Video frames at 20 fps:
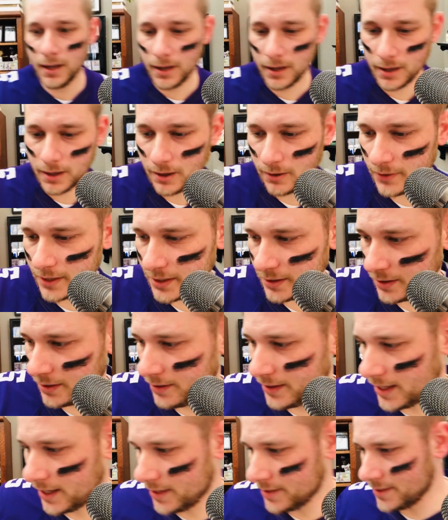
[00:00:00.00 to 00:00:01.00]
All right,
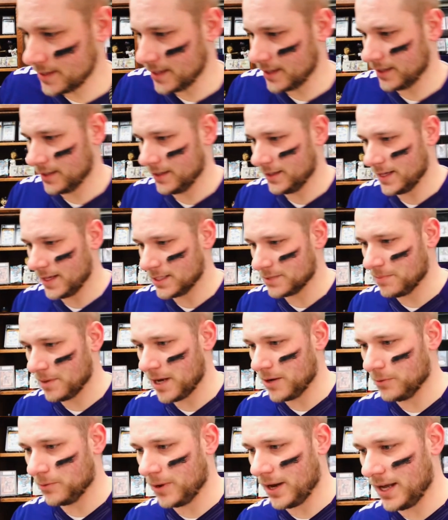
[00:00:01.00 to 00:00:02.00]
that is it. That's
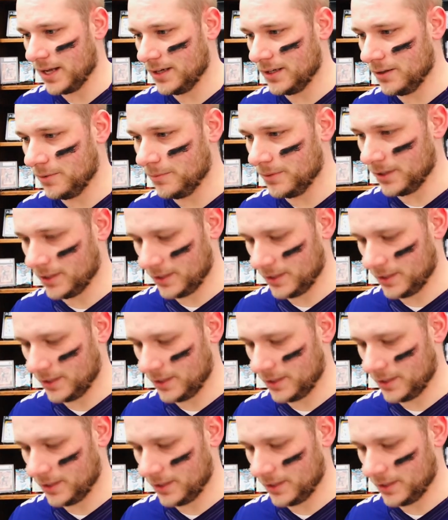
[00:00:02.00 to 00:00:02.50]
my random